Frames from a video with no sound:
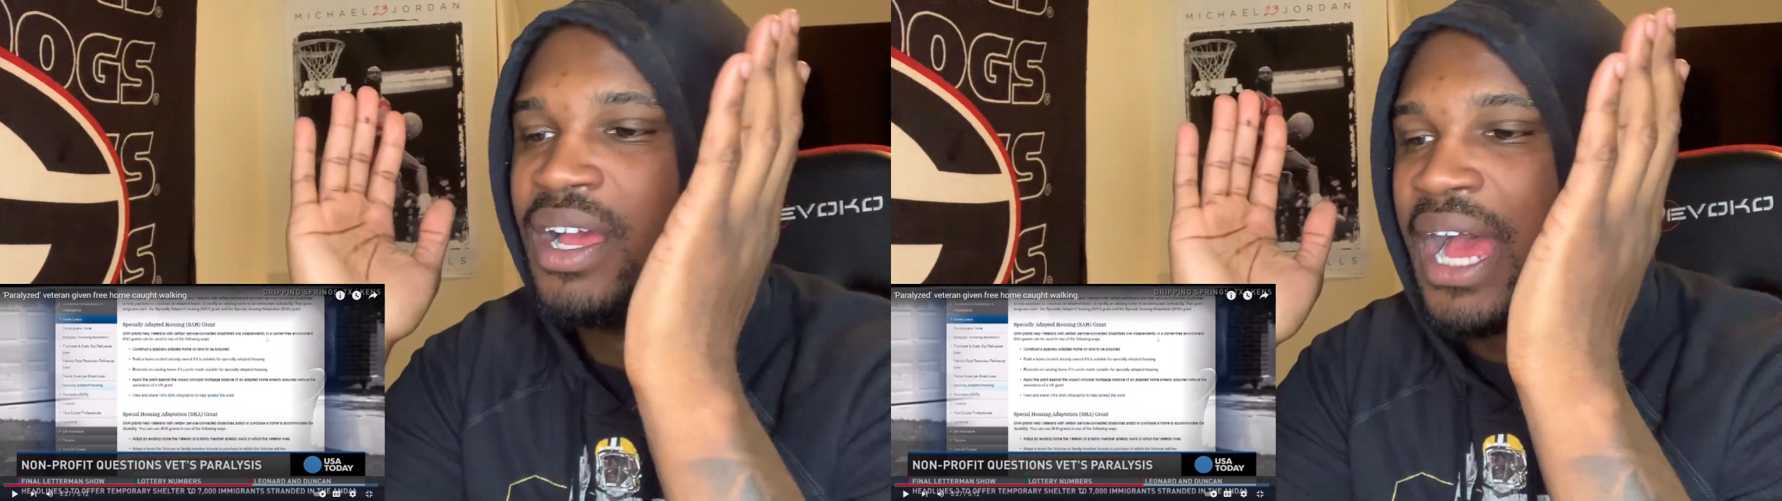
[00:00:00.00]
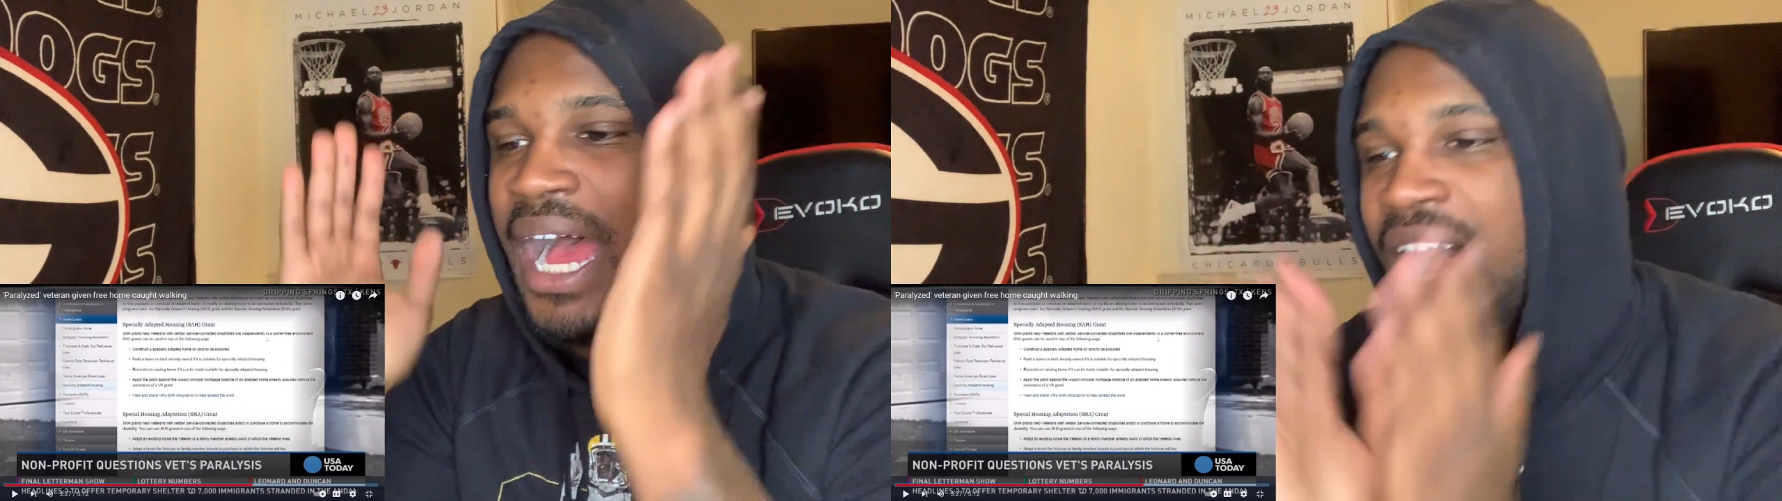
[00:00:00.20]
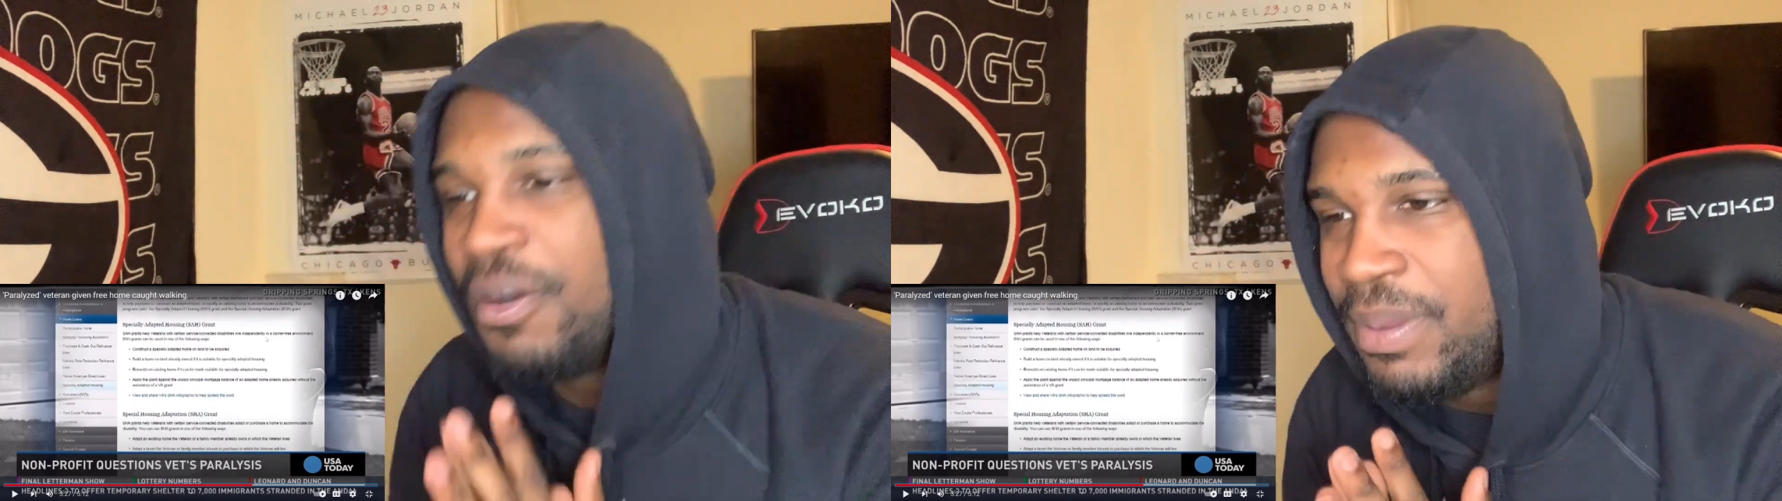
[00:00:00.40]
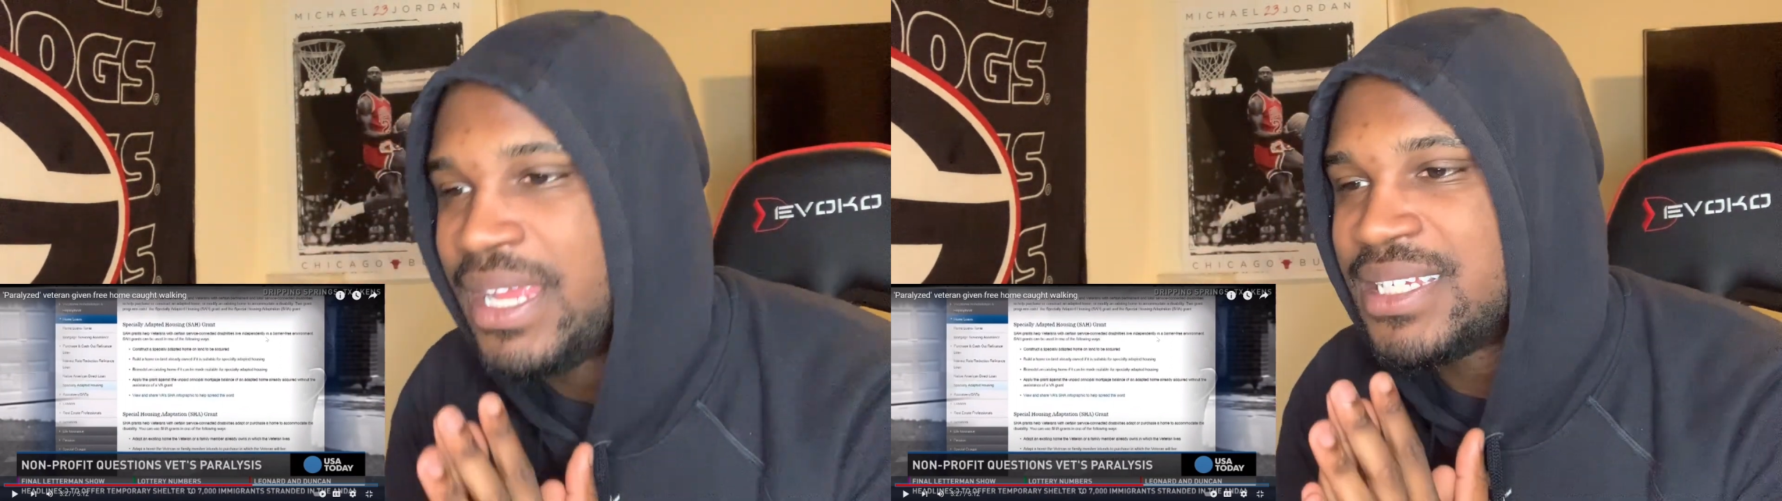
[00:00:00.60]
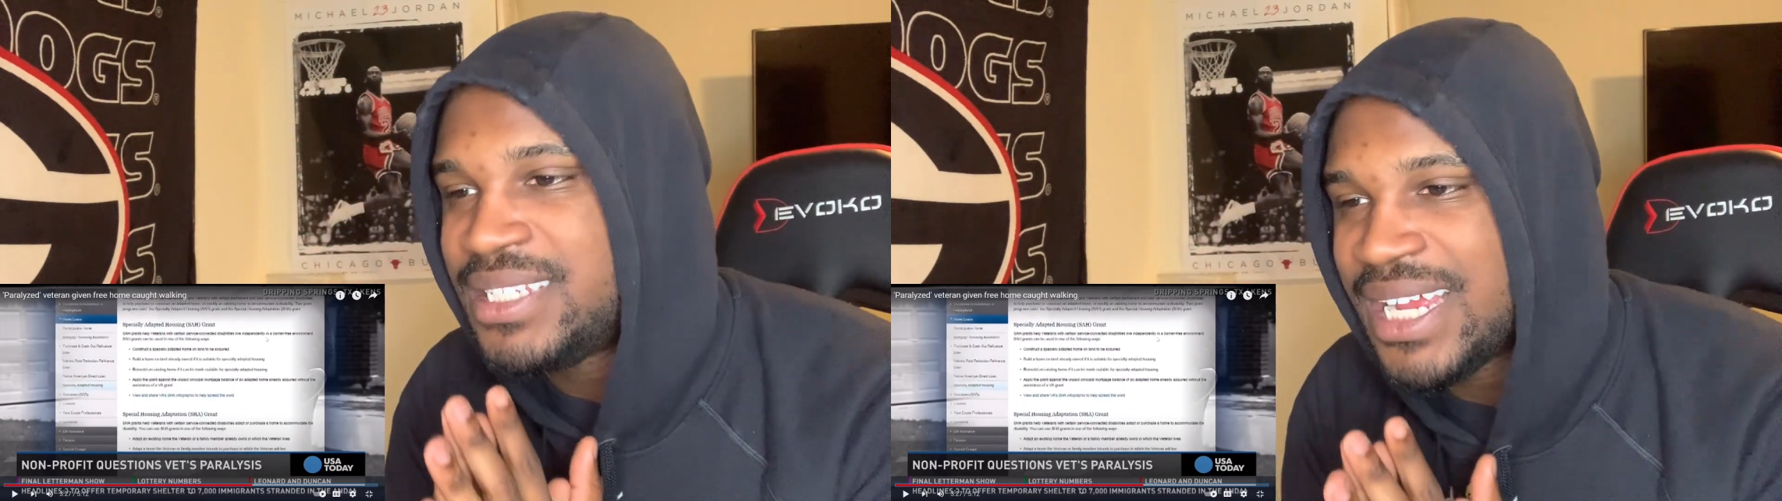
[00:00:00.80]
How big
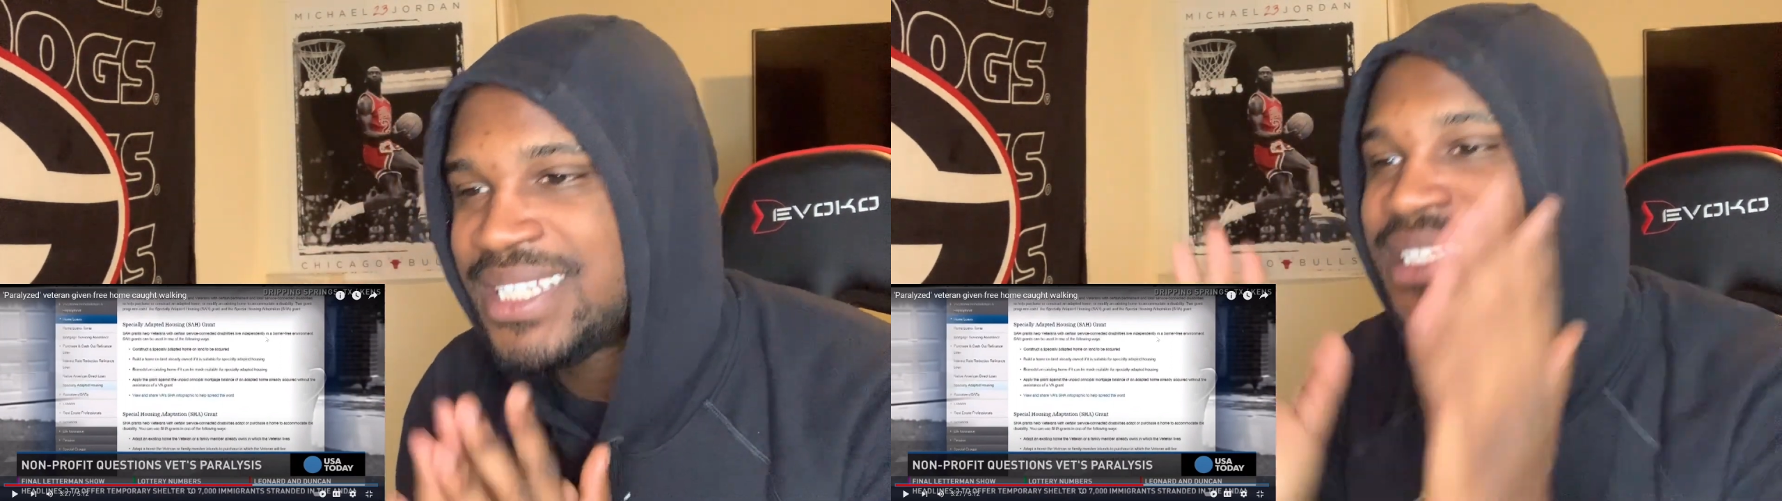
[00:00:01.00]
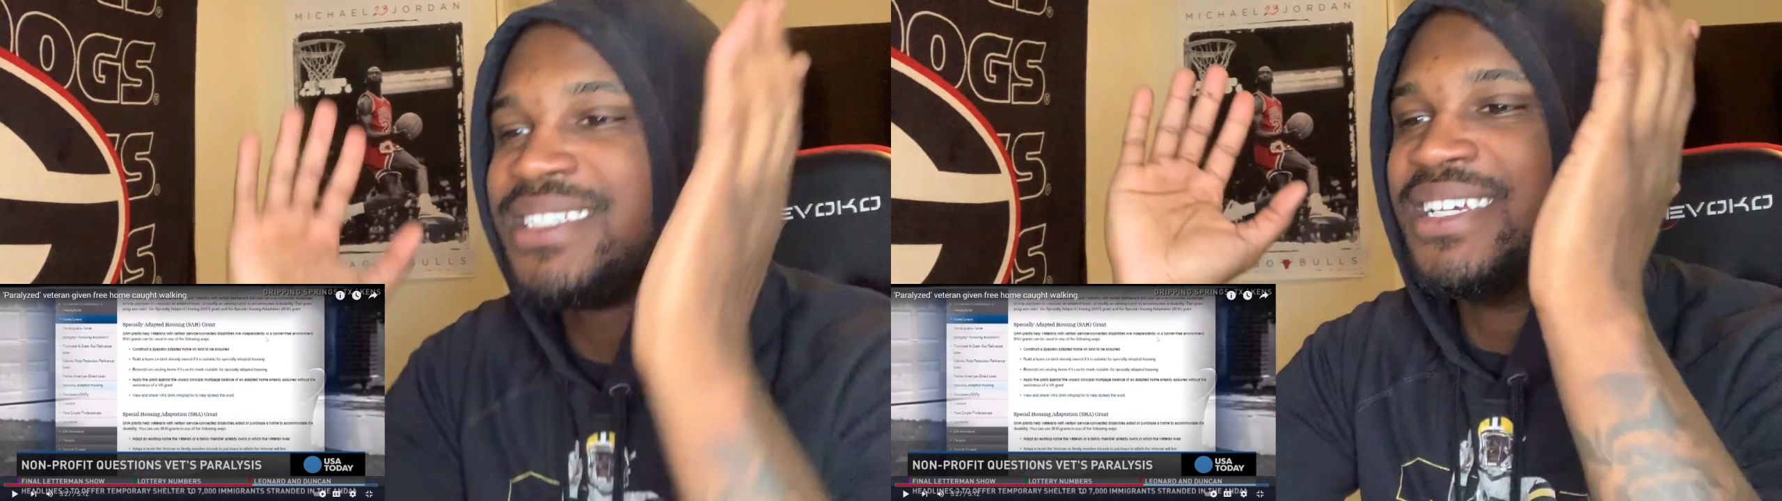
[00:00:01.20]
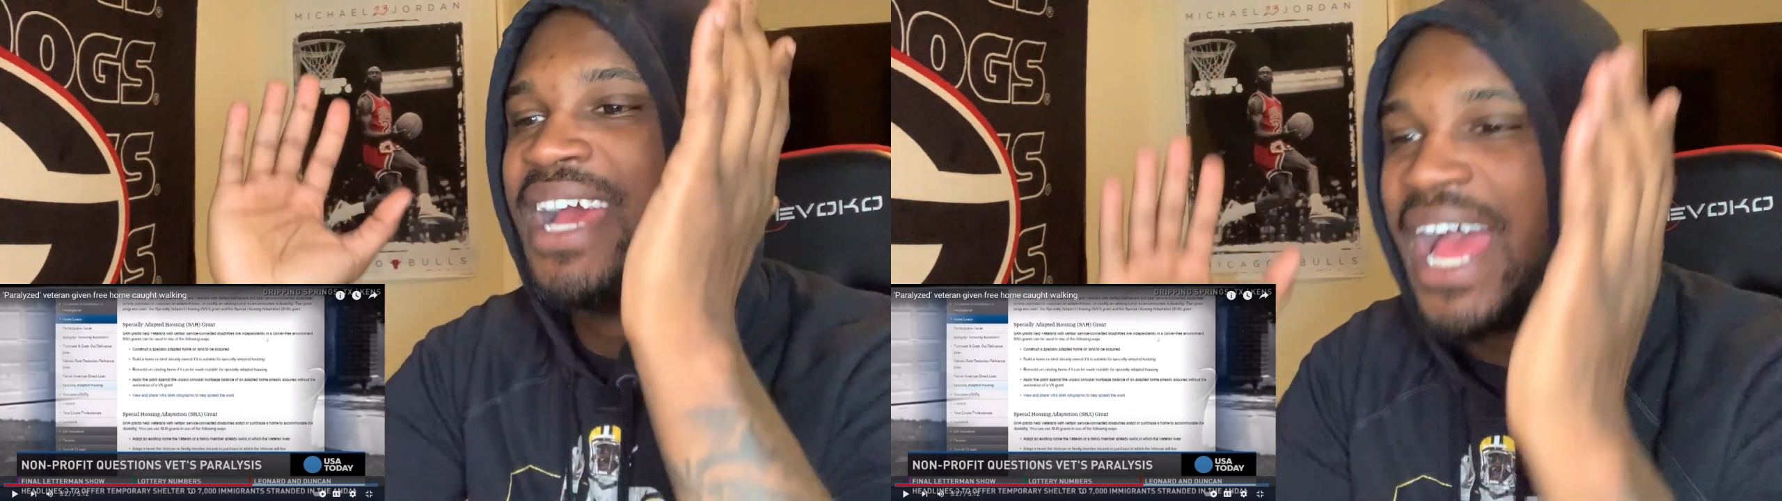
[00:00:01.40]
is Texas?